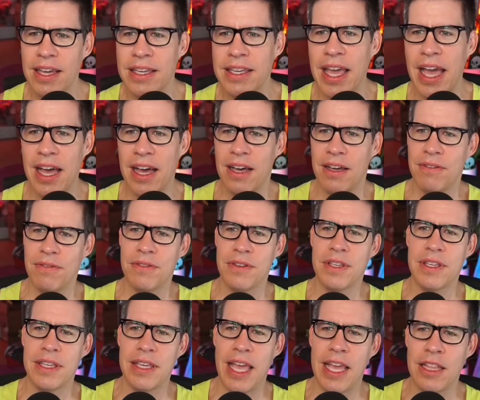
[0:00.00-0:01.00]
Gav,
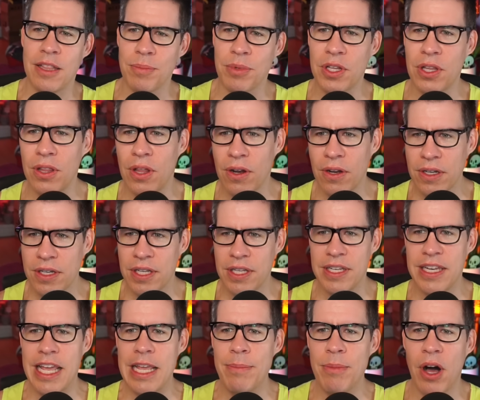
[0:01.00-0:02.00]
Caleb Clark,
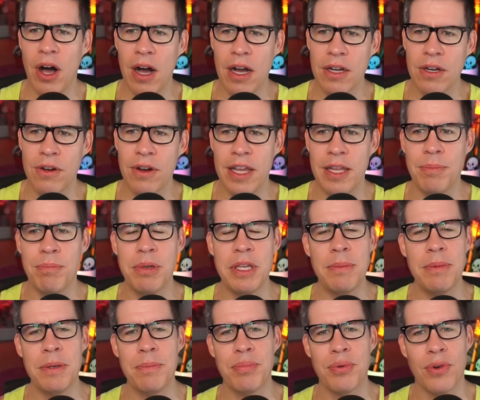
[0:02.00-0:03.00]
Namehogger, and
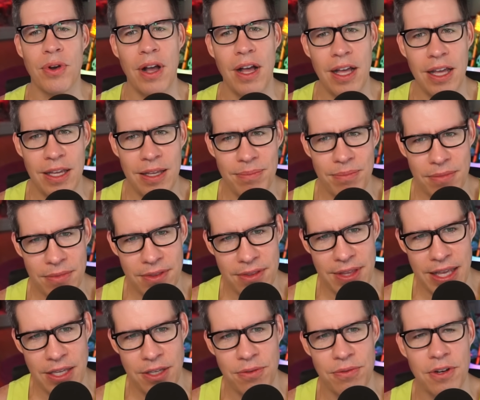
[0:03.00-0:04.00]
BB Prime,
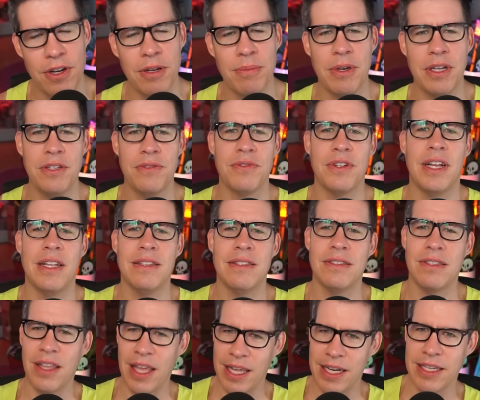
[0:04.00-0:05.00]
thank you very much for not
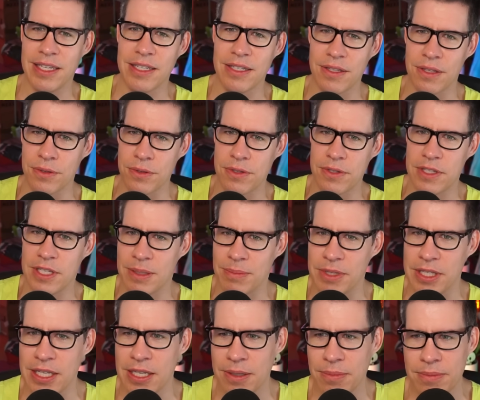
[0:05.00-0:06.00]
sliding into those Steam
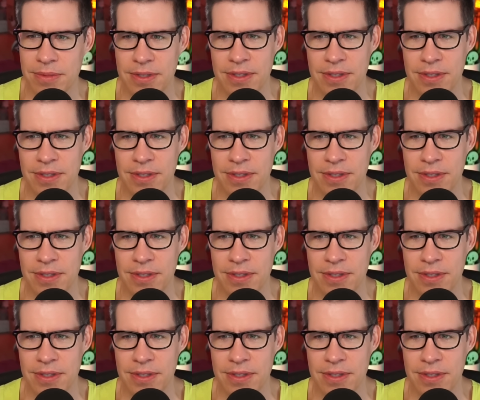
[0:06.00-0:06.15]
DMs.